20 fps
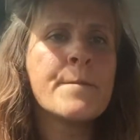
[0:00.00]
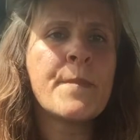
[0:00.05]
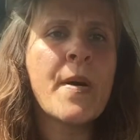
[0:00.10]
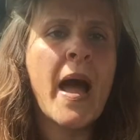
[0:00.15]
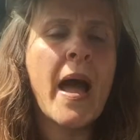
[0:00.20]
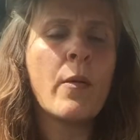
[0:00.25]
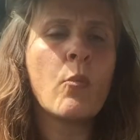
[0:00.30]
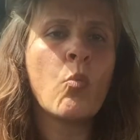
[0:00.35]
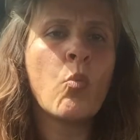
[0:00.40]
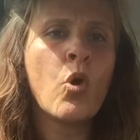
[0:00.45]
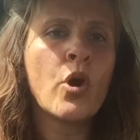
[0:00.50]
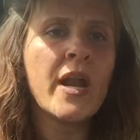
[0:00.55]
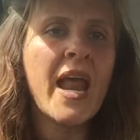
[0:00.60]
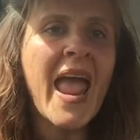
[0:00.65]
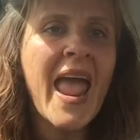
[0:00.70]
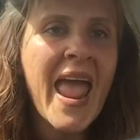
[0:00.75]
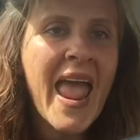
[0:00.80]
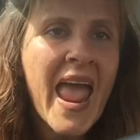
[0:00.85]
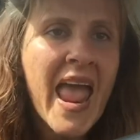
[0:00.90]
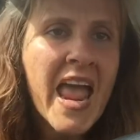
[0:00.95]
but
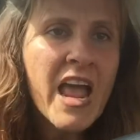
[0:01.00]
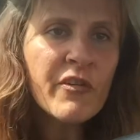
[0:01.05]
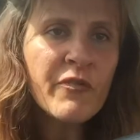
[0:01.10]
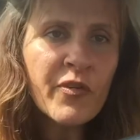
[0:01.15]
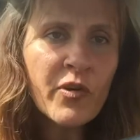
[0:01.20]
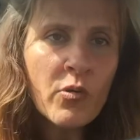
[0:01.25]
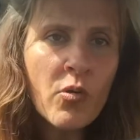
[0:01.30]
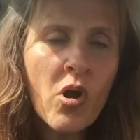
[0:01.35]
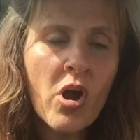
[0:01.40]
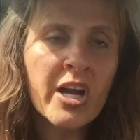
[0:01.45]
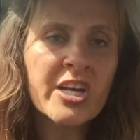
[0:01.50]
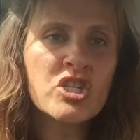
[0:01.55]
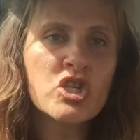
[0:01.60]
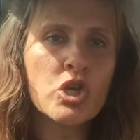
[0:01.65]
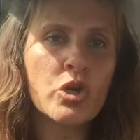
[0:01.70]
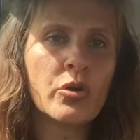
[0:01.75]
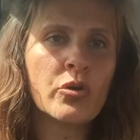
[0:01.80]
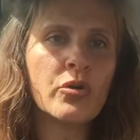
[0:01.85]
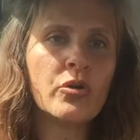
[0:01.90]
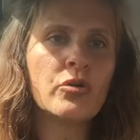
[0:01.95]
whatever I
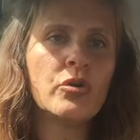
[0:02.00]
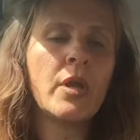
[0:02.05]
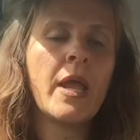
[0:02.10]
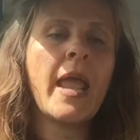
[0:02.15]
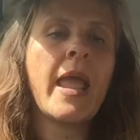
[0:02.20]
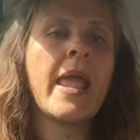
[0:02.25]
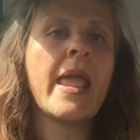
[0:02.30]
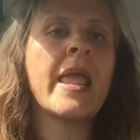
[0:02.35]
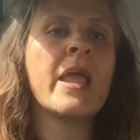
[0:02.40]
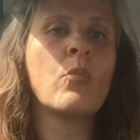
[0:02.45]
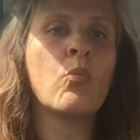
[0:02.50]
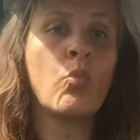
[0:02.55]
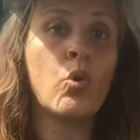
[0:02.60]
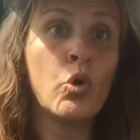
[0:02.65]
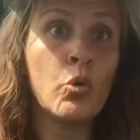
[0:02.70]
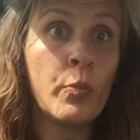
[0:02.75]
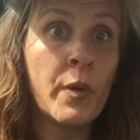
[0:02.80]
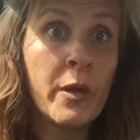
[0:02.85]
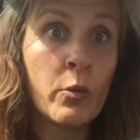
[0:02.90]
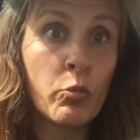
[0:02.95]
do, it
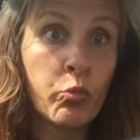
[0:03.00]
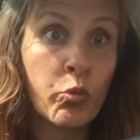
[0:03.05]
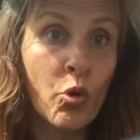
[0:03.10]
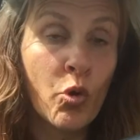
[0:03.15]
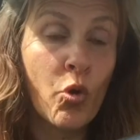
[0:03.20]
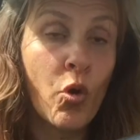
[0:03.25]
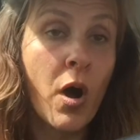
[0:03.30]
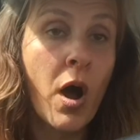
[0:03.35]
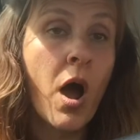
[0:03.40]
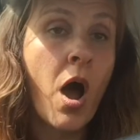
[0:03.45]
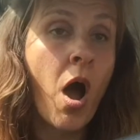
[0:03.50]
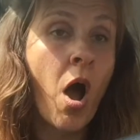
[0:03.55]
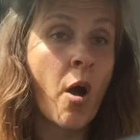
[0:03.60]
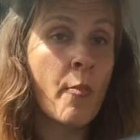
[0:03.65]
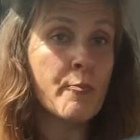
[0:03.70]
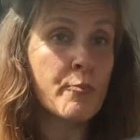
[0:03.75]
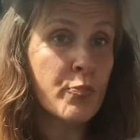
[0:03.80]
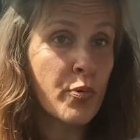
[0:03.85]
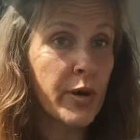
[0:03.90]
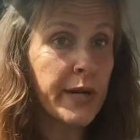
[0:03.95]
will be raw.
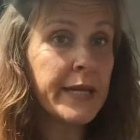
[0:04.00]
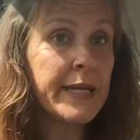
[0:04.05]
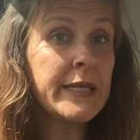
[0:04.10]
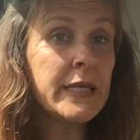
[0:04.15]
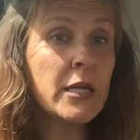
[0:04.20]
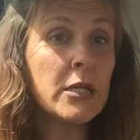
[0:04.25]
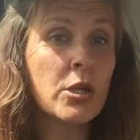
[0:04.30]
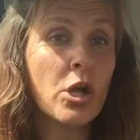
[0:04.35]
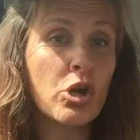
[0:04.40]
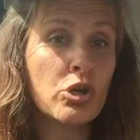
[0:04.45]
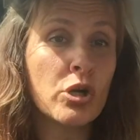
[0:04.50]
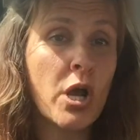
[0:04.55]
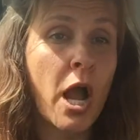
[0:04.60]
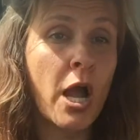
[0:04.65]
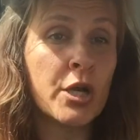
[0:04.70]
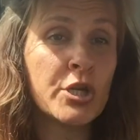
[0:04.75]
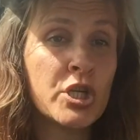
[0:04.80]
I'm bringing along a